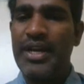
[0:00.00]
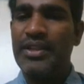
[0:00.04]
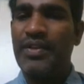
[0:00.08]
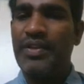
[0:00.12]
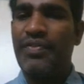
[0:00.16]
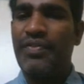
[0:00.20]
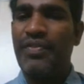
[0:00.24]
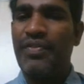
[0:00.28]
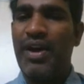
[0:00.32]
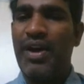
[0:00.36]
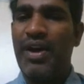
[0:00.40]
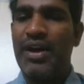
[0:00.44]
on
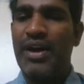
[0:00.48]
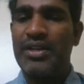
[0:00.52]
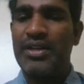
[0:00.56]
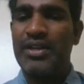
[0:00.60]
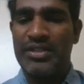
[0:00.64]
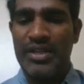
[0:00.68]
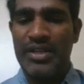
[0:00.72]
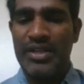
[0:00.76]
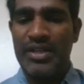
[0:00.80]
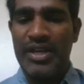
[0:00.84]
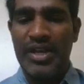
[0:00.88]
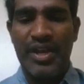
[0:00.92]
the
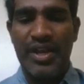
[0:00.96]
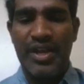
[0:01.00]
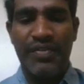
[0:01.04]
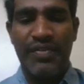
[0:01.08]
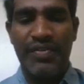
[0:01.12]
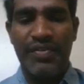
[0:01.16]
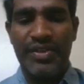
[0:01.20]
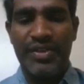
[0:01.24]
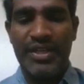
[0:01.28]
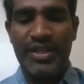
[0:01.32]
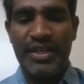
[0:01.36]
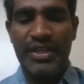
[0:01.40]
false,
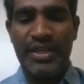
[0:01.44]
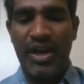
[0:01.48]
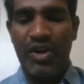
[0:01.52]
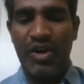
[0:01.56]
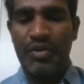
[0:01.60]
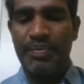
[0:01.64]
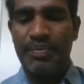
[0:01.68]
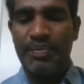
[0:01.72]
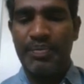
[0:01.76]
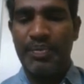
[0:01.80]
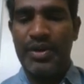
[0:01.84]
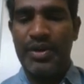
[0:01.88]
if you see the
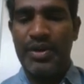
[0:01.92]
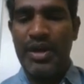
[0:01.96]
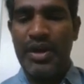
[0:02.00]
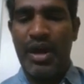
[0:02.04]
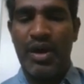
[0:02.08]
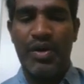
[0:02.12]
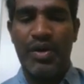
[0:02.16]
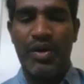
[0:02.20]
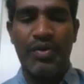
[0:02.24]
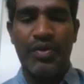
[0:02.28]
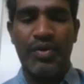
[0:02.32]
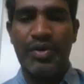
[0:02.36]
output
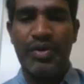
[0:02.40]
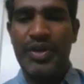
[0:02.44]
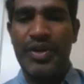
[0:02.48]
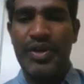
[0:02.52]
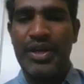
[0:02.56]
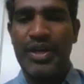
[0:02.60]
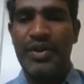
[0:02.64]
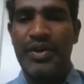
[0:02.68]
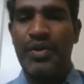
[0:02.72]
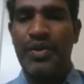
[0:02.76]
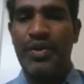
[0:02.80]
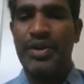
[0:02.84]
now, you
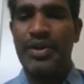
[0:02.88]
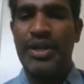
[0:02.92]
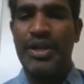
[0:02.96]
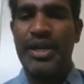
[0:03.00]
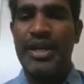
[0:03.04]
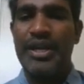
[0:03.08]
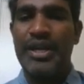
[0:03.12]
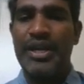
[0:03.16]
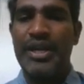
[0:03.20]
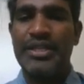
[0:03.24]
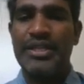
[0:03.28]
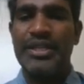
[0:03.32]
can
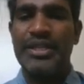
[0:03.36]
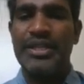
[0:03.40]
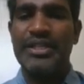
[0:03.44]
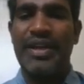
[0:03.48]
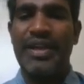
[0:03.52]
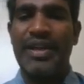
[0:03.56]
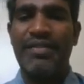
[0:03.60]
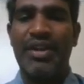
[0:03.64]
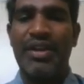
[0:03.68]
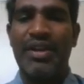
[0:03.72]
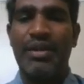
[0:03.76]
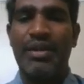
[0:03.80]
notice it is
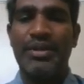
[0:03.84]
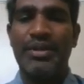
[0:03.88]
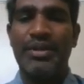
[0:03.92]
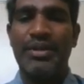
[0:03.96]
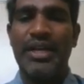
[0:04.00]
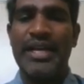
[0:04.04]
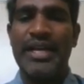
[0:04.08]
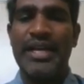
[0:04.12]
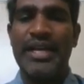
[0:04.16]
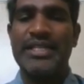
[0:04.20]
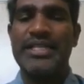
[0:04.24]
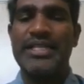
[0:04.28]
available in
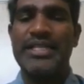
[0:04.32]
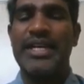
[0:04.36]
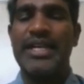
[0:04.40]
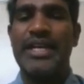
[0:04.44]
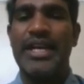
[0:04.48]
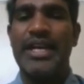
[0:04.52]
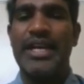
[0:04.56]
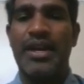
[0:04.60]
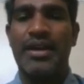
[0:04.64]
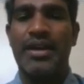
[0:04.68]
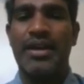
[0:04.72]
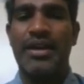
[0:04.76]
the
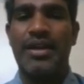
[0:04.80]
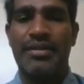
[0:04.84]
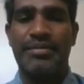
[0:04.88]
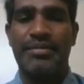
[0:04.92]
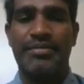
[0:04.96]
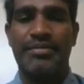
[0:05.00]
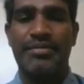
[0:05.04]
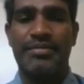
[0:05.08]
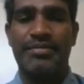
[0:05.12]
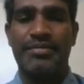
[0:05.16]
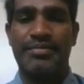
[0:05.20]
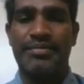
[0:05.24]
ascending order.
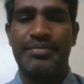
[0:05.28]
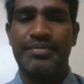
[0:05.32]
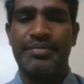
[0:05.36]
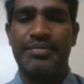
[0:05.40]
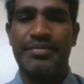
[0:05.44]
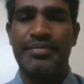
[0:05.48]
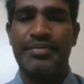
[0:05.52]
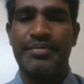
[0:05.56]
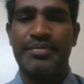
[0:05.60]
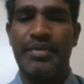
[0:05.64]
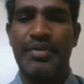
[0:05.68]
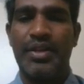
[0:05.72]

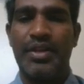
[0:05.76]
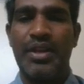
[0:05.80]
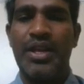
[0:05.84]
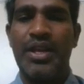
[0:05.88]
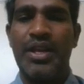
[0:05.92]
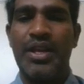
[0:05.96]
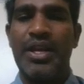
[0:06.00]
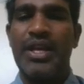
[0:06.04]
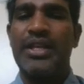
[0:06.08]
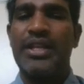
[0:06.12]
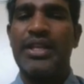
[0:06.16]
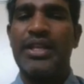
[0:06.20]

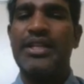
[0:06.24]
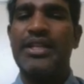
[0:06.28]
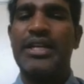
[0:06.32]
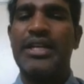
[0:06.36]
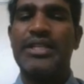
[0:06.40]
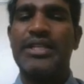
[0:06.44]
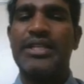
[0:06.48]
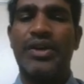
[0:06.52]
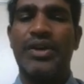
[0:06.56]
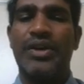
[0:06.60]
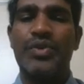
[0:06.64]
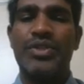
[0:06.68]

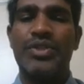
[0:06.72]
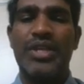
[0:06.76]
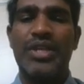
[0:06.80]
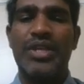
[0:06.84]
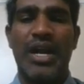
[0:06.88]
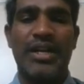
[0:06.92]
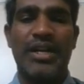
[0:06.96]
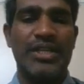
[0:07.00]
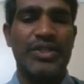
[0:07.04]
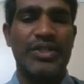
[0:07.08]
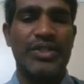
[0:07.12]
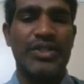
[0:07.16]
That's how
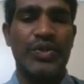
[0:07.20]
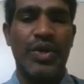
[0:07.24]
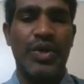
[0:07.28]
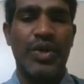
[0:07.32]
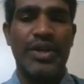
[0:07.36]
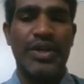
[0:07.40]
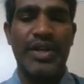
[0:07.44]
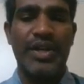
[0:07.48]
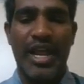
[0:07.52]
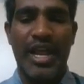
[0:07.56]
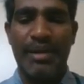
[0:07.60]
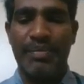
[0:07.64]
sort is
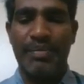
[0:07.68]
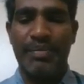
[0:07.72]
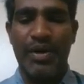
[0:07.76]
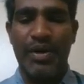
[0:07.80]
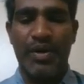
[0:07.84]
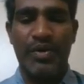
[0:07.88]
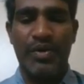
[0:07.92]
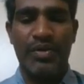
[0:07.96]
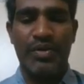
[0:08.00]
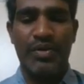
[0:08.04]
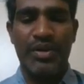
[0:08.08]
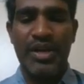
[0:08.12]
going to help
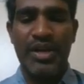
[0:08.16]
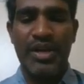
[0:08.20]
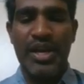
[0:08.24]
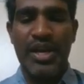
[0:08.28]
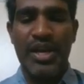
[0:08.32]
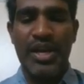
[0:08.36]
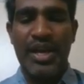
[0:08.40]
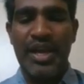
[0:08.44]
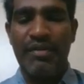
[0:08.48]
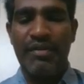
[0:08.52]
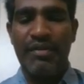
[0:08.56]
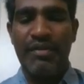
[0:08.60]
you out.
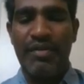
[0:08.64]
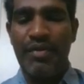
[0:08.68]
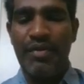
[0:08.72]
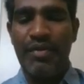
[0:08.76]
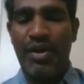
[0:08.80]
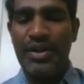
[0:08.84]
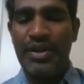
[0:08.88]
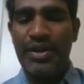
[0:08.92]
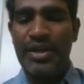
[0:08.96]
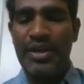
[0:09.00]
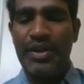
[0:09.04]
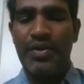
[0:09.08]
If you
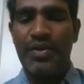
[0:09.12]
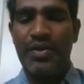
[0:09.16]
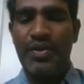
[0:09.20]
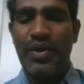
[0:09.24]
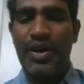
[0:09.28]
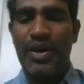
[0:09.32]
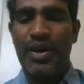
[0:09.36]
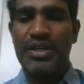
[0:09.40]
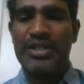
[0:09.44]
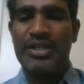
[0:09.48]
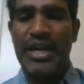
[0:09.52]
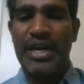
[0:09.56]
want, you can
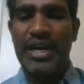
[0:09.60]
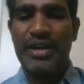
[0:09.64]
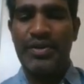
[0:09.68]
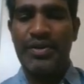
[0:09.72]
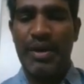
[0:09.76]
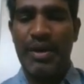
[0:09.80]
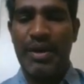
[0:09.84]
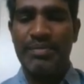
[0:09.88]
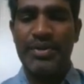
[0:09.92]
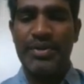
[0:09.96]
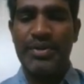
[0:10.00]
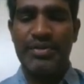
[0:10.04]
go and try
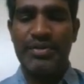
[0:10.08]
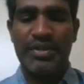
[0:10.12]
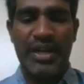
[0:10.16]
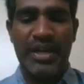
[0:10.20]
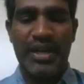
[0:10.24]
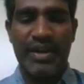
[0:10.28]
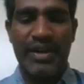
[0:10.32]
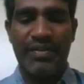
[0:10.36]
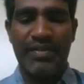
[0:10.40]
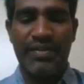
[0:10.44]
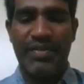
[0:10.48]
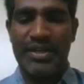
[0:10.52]
to observe
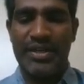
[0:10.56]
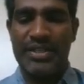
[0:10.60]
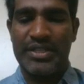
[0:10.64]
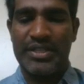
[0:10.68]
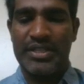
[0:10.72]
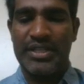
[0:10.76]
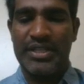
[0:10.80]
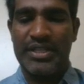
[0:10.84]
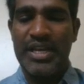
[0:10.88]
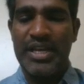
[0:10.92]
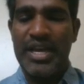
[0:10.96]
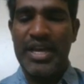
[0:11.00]
the
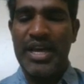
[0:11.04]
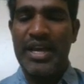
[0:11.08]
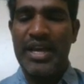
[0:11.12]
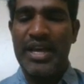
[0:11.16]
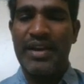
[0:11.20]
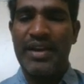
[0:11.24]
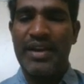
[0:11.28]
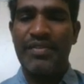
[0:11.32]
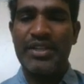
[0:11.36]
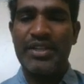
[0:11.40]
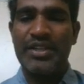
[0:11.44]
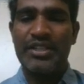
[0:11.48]
reverse.
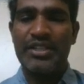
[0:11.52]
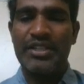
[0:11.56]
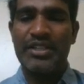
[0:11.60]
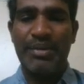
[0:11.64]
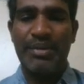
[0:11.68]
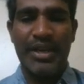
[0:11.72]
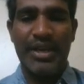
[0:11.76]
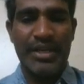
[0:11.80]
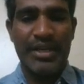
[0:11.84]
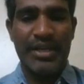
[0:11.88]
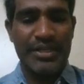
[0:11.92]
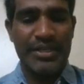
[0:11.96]
Reverse
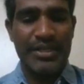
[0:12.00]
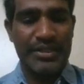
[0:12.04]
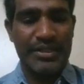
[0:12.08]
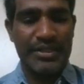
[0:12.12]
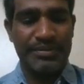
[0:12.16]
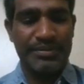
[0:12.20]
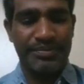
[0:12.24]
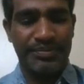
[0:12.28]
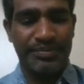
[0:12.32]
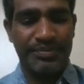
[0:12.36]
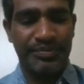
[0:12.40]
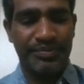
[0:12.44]
means